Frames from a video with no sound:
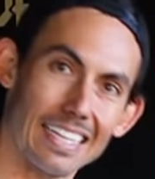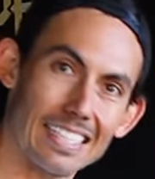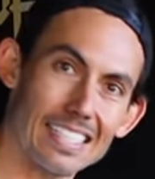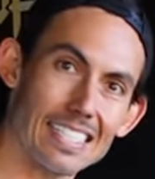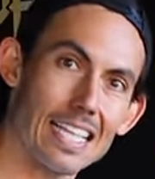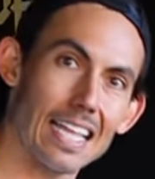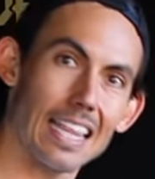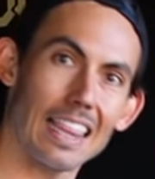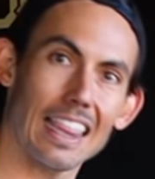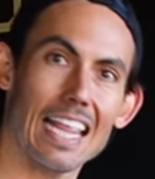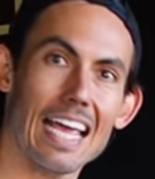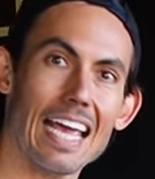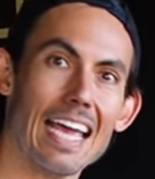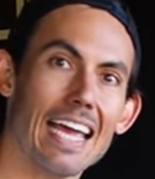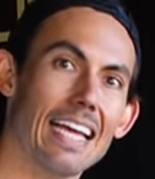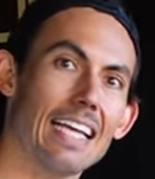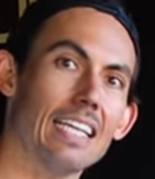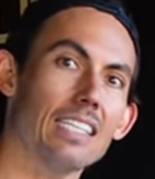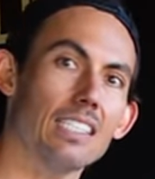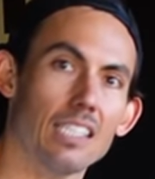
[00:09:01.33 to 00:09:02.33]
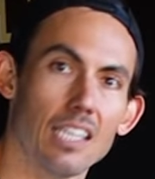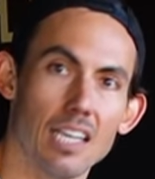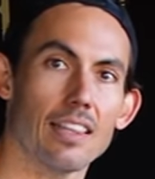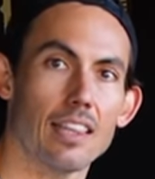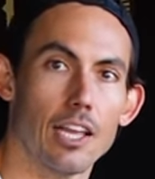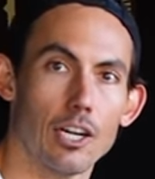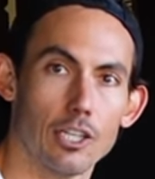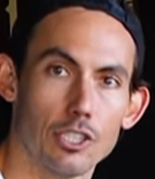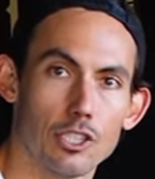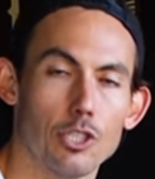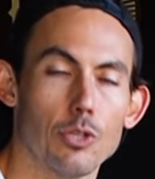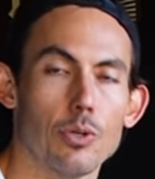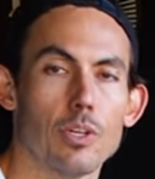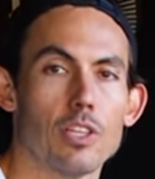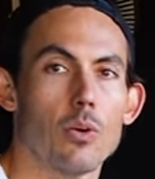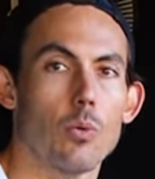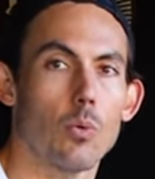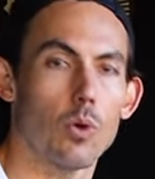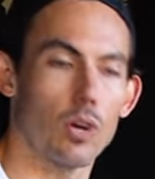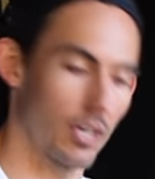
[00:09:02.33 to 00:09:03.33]
And it's the legs that are doing
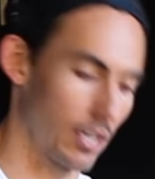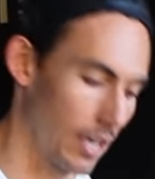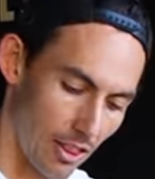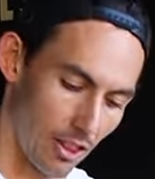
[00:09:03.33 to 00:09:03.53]
the work,